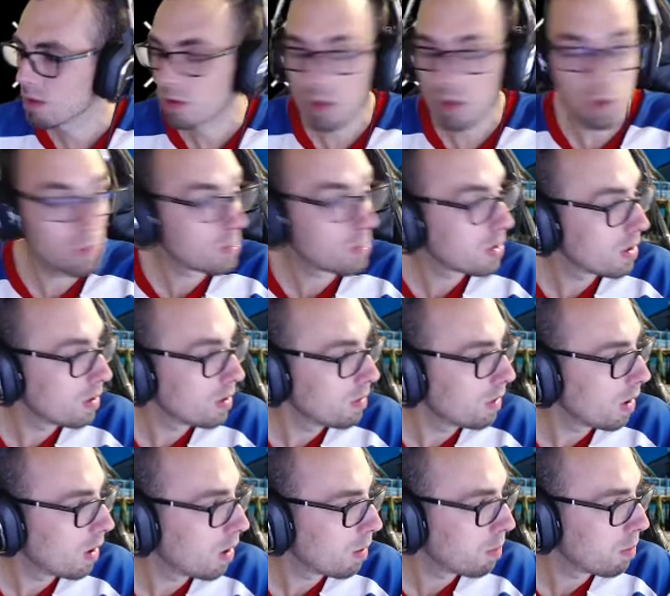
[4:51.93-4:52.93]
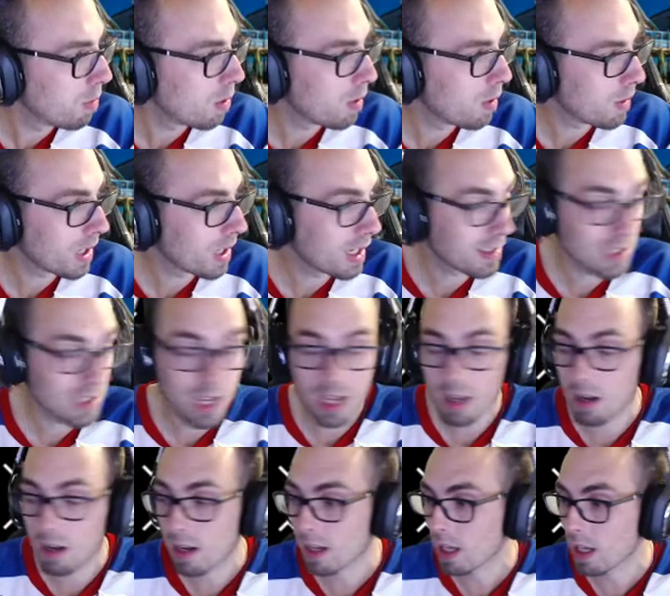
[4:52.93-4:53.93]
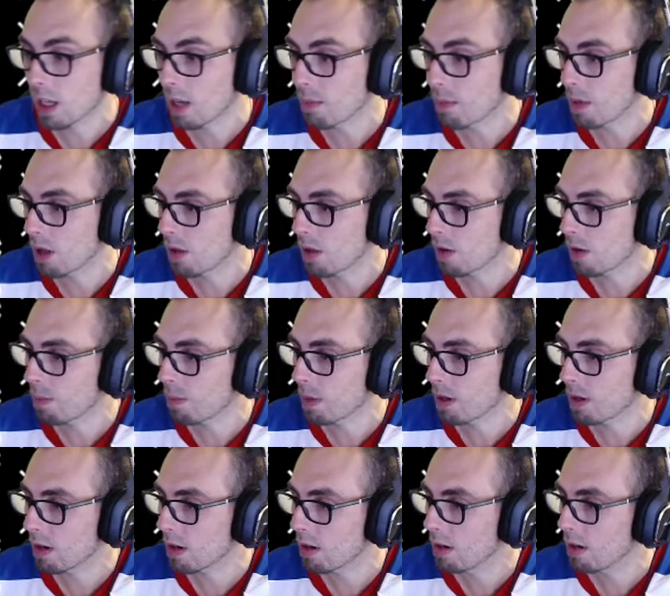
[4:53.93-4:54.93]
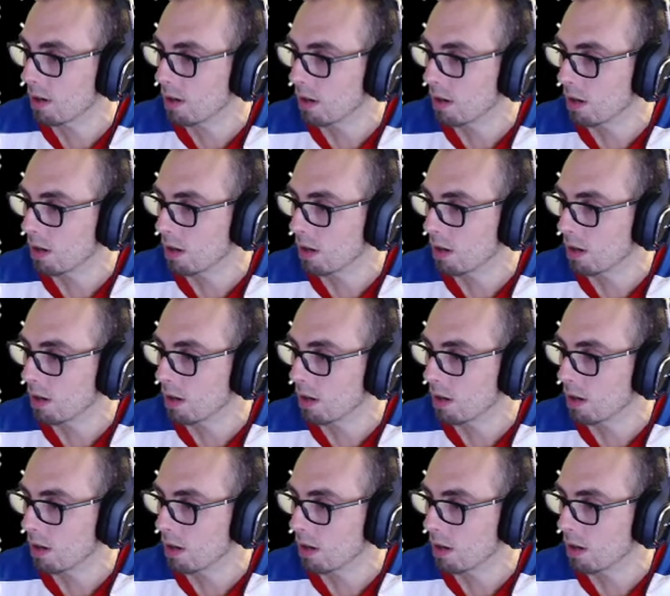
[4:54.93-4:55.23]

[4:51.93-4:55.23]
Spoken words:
2-2? Oh boy, we got a tie hockey game in the third period.